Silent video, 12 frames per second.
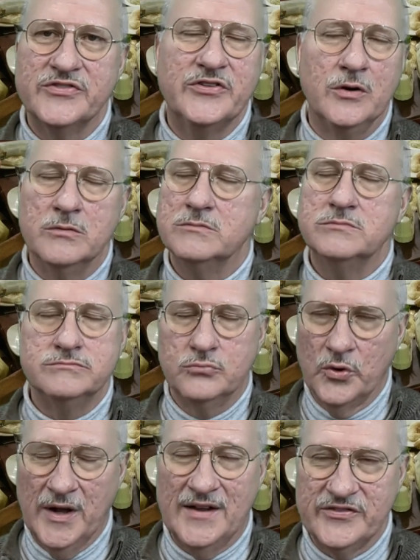So
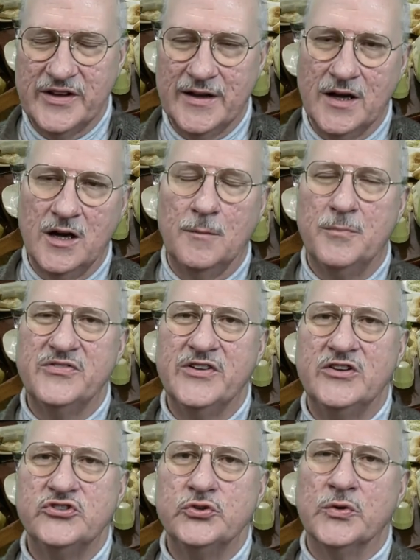we're not saying
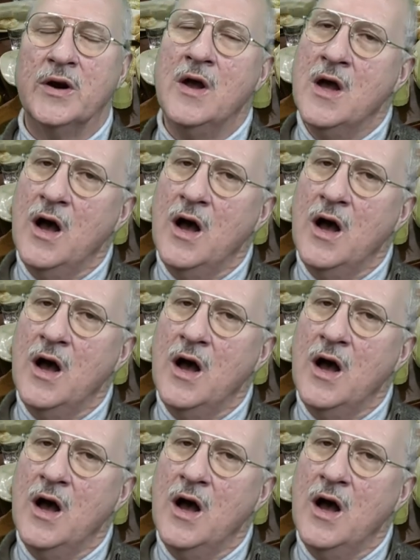100% sure.